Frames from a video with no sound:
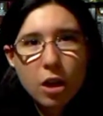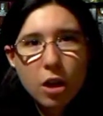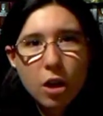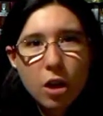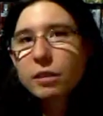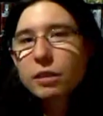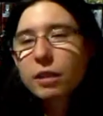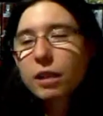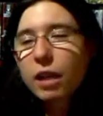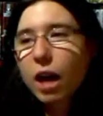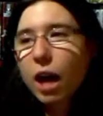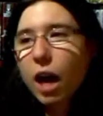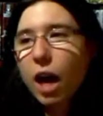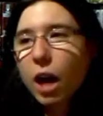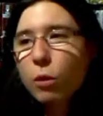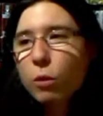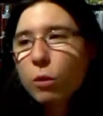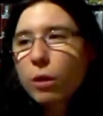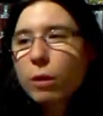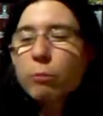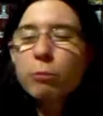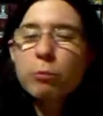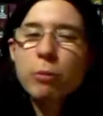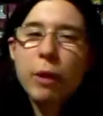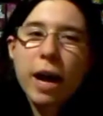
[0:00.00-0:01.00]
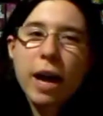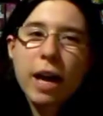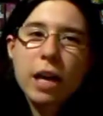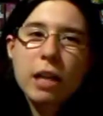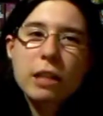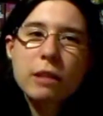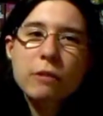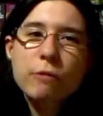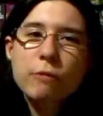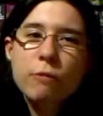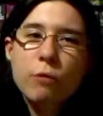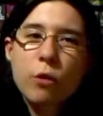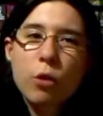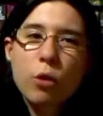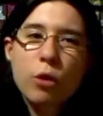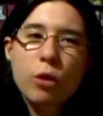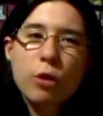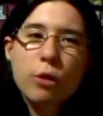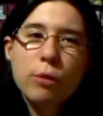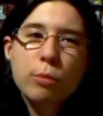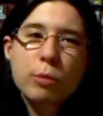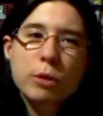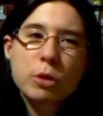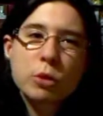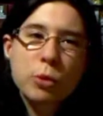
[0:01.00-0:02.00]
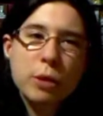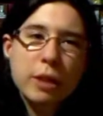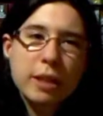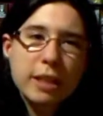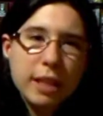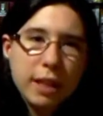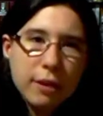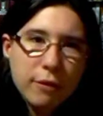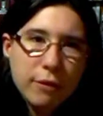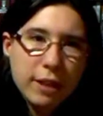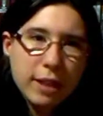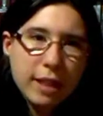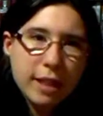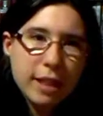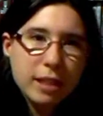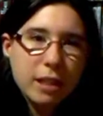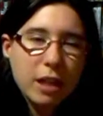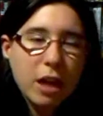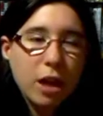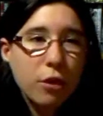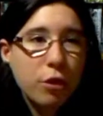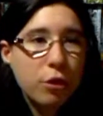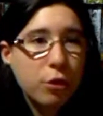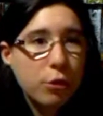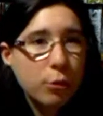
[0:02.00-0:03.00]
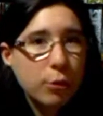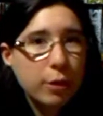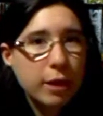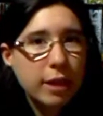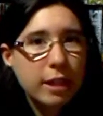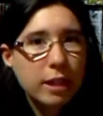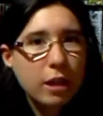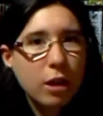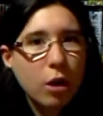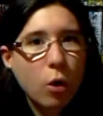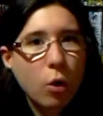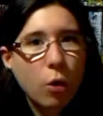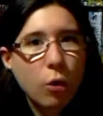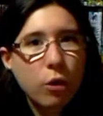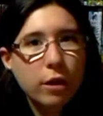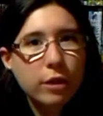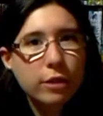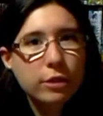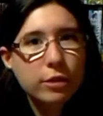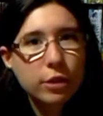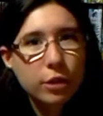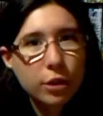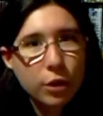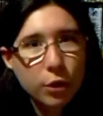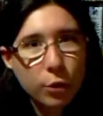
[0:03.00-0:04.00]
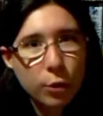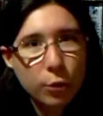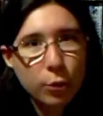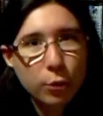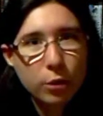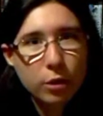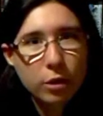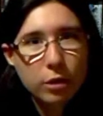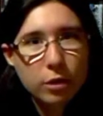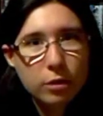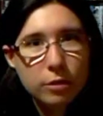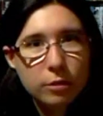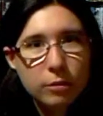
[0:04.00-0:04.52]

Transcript: and I went back and forth between giving it a 3 or a 2,